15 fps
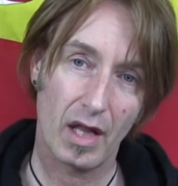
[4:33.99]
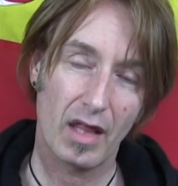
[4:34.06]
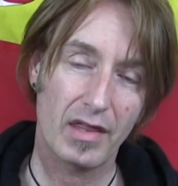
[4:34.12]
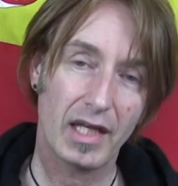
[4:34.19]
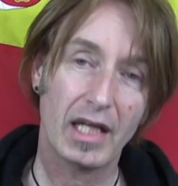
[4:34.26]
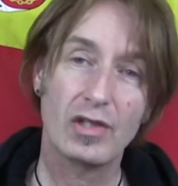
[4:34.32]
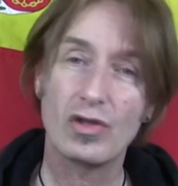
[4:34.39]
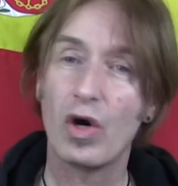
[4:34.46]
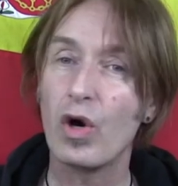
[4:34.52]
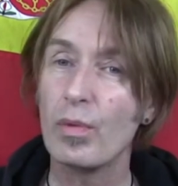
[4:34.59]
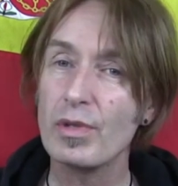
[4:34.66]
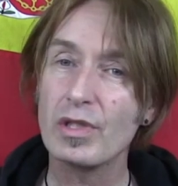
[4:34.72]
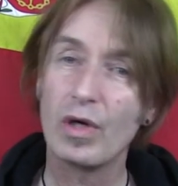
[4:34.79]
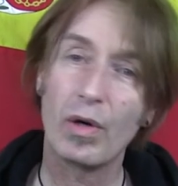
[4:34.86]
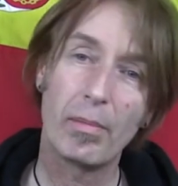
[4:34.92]
Things
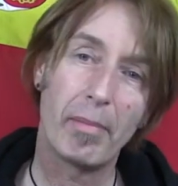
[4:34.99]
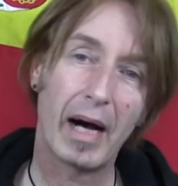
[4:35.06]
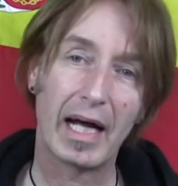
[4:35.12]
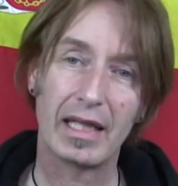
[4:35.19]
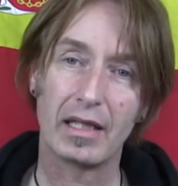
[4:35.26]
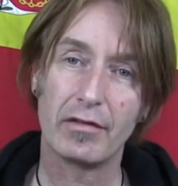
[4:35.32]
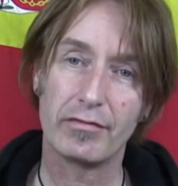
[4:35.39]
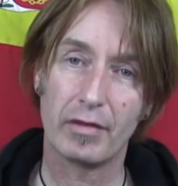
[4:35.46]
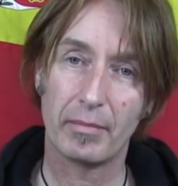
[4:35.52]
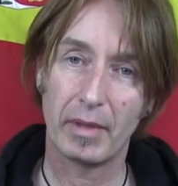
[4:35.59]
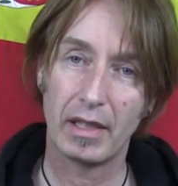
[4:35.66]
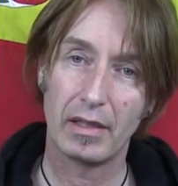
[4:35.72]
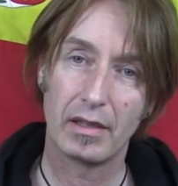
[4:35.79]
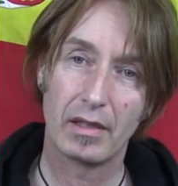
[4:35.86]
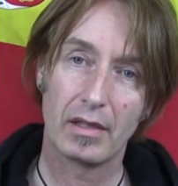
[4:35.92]
always go badly for
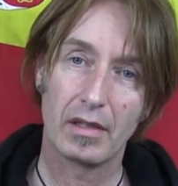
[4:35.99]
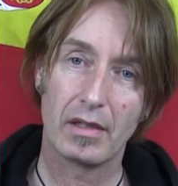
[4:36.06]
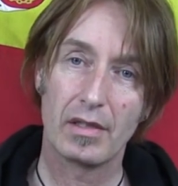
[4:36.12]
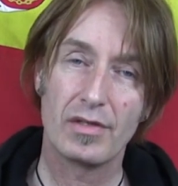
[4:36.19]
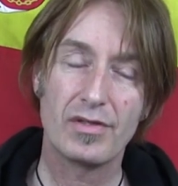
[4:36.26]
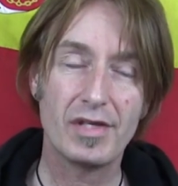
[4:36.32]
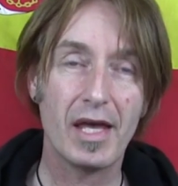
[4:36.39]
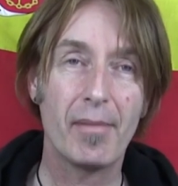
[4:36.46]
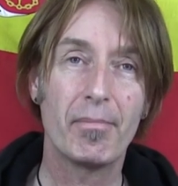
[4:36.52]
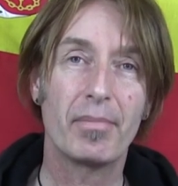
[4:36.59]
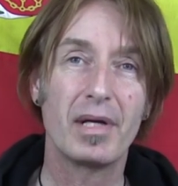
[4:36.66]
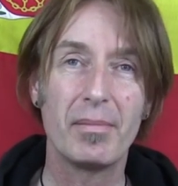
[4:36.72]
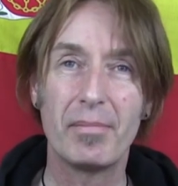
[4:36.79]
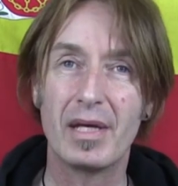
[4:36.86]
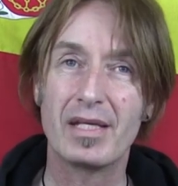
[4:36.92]
me.
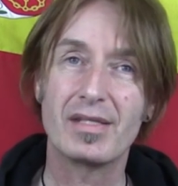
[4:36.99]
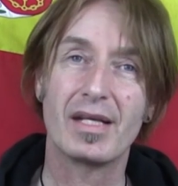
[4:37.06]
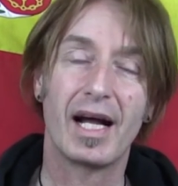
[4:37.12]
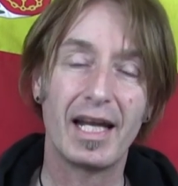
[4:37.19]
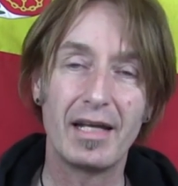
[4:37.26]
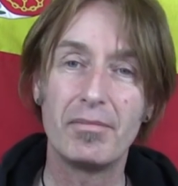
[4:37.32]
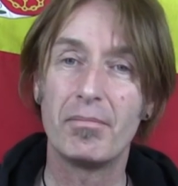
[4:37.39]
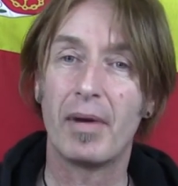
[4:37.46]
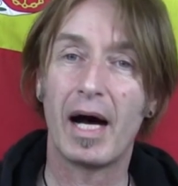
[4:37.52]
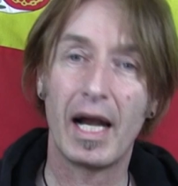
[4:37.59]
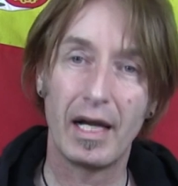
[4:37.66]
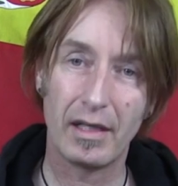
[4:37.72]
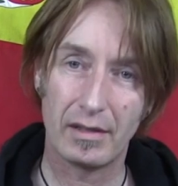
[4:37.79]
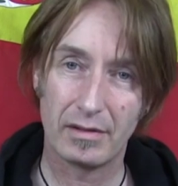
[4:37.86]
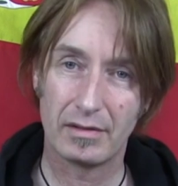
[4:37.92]
Siempre me salen
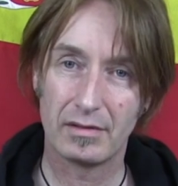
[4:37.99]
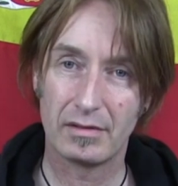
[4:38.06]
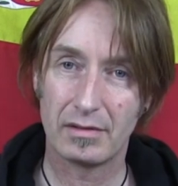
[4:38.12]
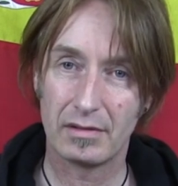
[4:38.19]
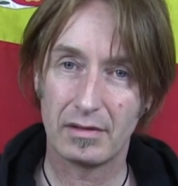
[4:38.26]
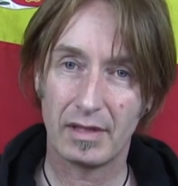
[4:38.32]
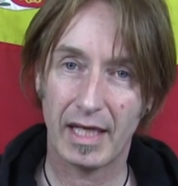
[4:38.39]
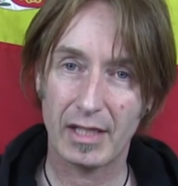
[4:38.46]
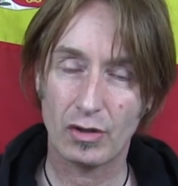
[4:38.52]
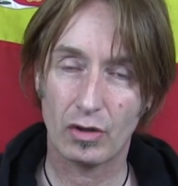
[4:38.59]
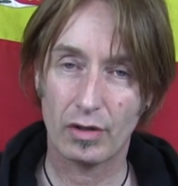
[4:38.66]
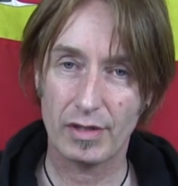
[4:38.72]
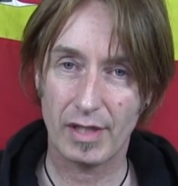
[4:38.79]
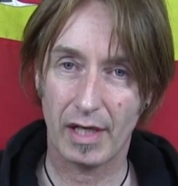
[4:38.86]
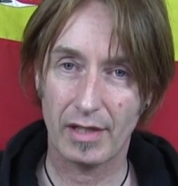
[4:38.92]
mal las
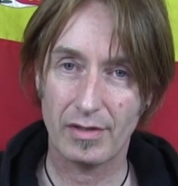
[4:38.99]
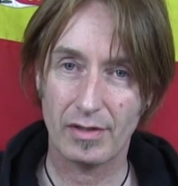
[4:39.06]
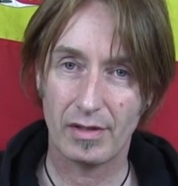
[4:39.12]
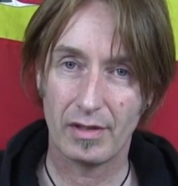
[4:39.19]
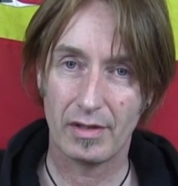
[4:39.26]
cosas.